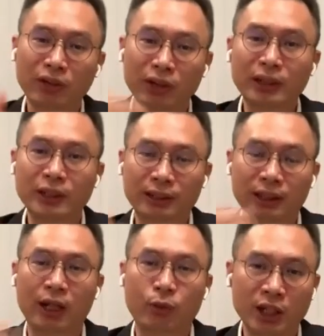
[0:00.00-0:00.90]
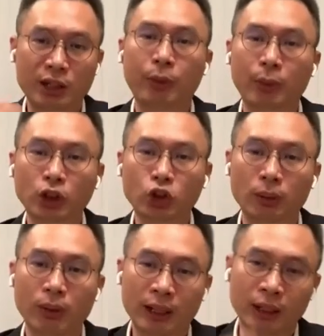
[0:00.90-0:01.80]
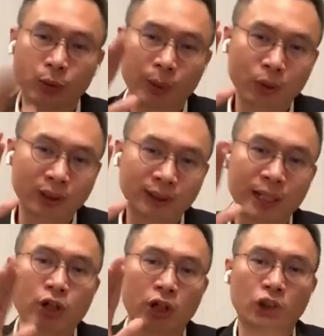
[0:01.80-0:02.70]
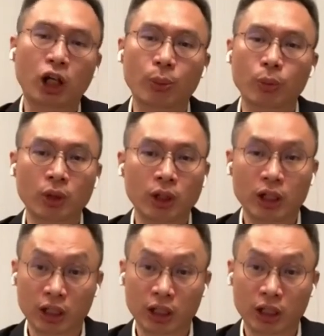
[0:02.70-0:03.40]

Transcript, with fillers: plant need this kind of respiration, and we put a sensor on top.